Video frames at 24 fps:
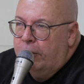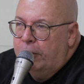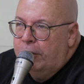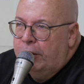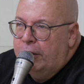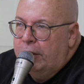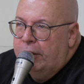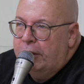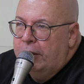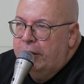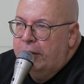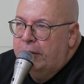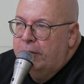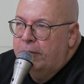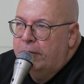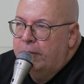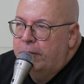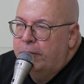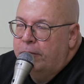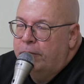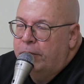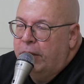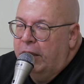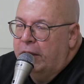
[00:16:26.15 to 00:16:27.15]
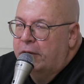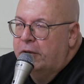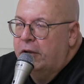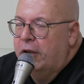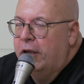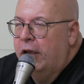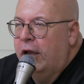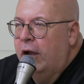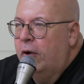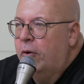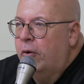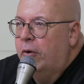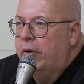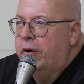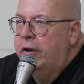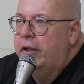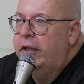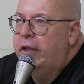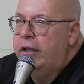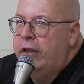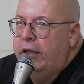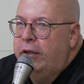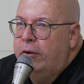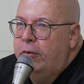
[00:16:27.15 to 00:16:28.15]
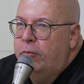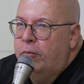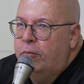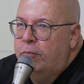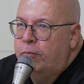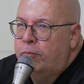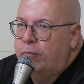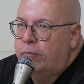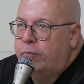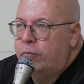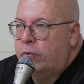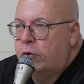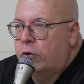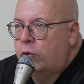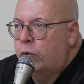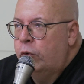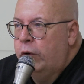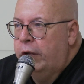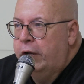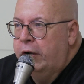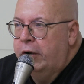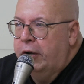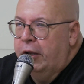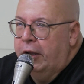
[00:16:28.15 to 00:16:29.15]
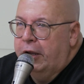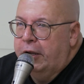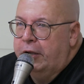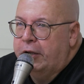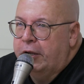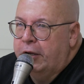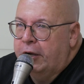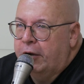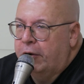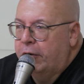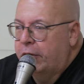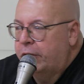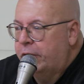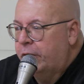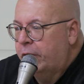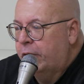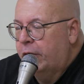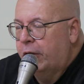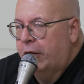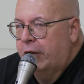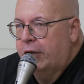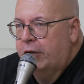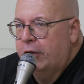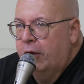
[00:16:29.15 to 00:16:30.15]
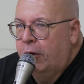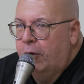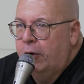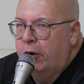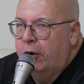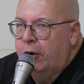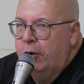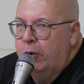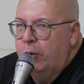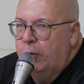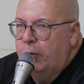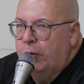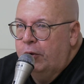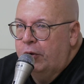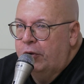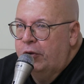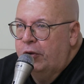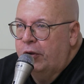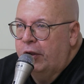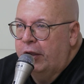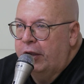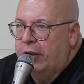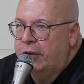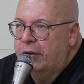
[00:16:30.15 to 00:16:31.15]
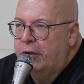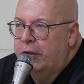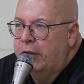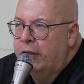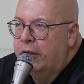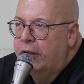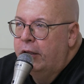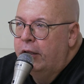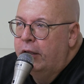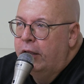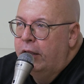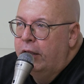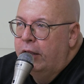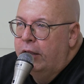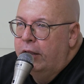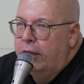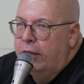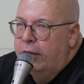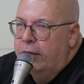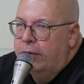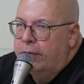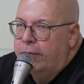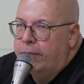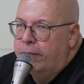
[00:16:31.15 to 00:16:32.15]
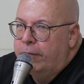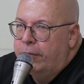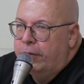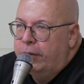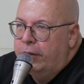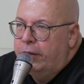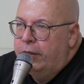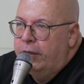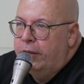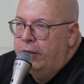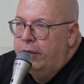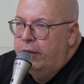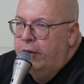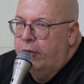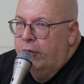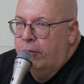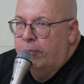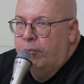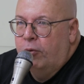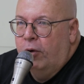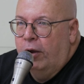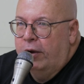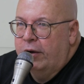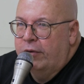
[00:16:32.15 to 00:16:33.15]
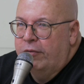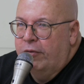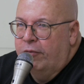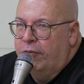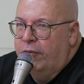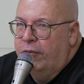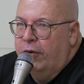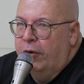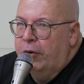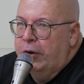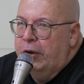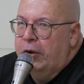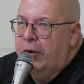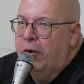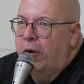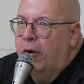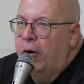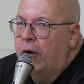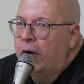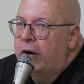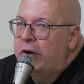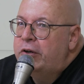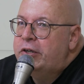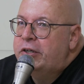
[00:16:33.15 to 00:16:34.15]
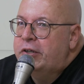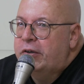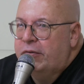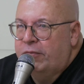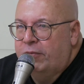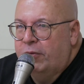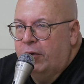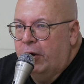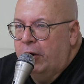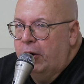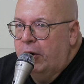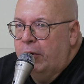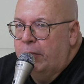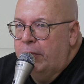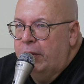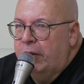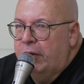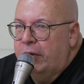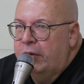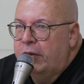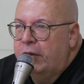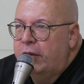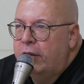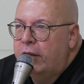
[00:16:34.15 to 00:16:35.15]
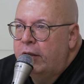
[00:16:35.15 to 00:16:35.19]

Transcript: Getting back to Howard, he created a character like Conan who was like, the product of a very harsh environment,